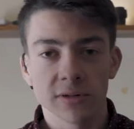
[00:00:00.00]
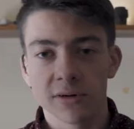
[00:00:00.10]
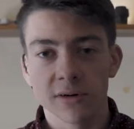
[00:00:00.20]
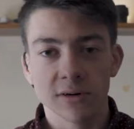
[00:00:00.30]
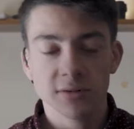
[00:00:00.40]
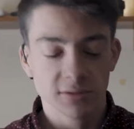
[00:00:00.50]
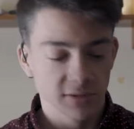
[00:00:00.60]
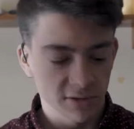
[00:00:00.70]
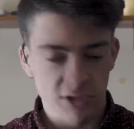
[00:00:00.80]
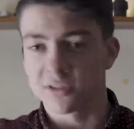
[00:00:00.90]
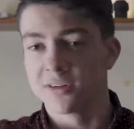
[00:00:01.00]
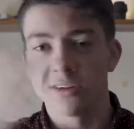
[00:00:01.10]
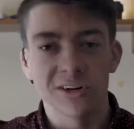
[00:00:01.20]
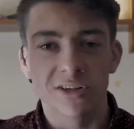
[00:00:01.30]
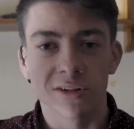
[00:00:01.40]
so we're just gonna
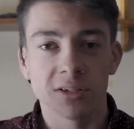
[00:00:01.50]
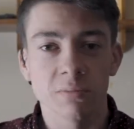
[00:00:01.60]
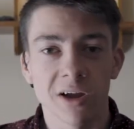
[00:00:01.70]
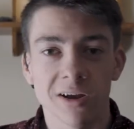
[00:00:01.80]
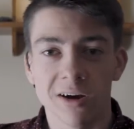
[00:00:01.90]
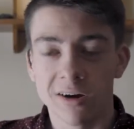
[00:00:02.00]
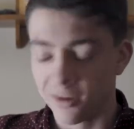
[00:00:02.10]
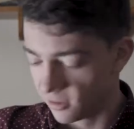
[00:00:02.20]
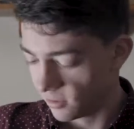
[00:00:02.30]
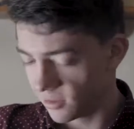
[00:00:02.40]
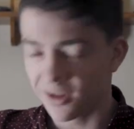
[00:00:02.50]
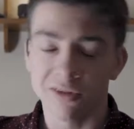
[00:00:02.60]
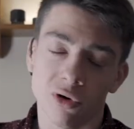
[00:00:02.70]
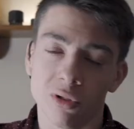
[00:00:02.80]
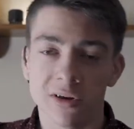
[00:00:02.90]
insert in this bed now. Look at
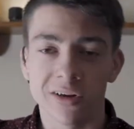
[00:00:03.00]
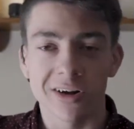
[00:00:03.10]
Roland